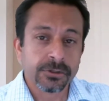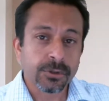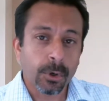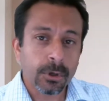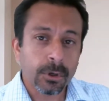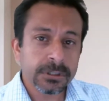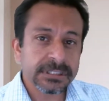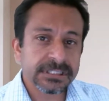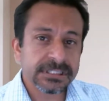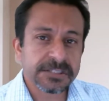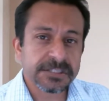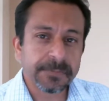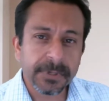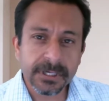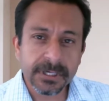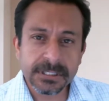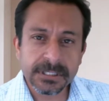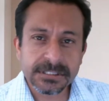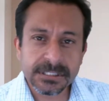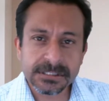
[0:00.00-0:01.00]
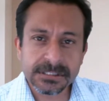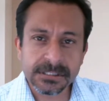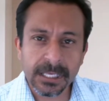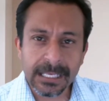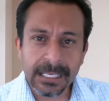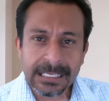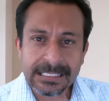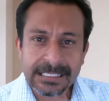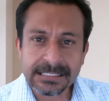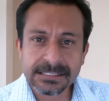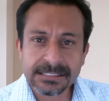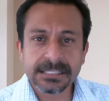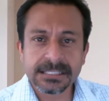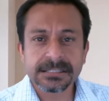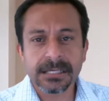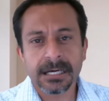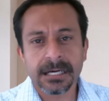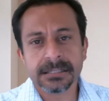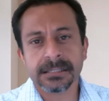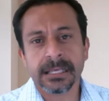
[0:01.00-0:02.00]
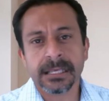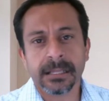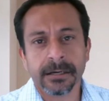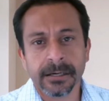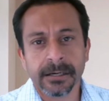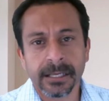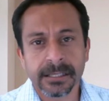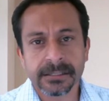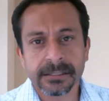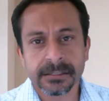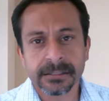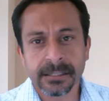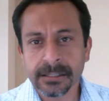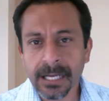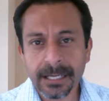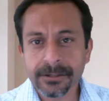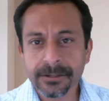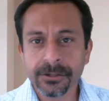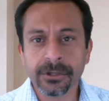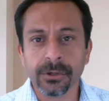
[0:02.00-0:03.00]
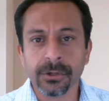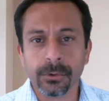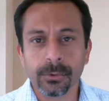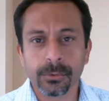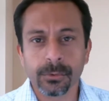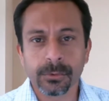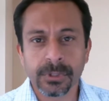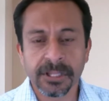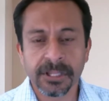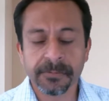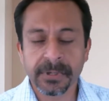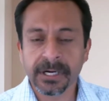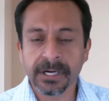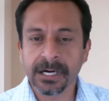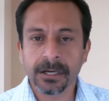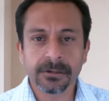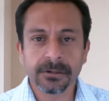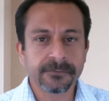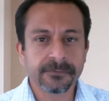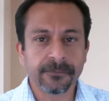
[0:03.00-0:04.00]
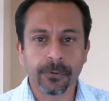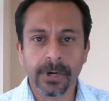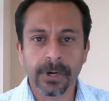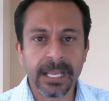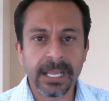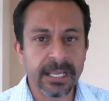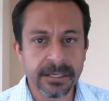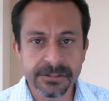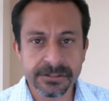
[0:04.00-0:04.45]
So all these experiences exist on the internet. They're not new. They've been around for